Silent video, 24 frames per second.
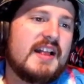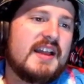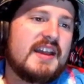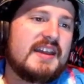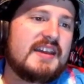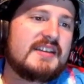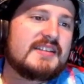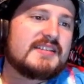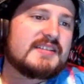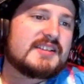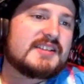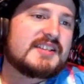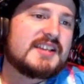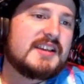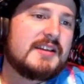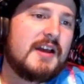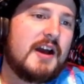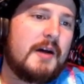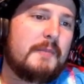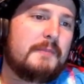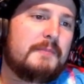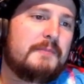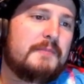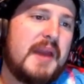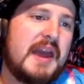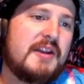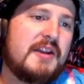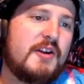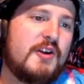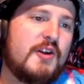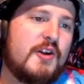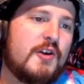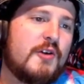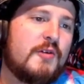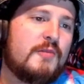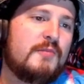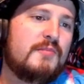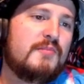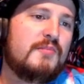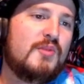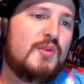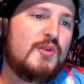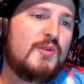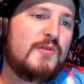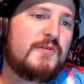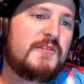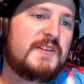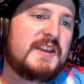Is it a better
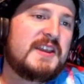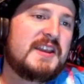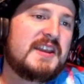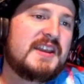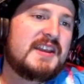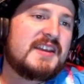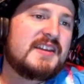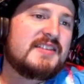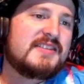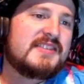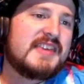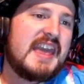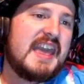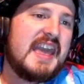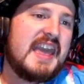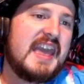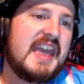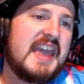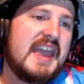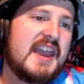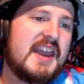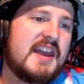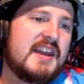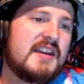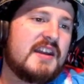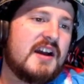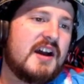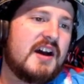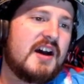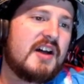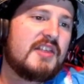movie than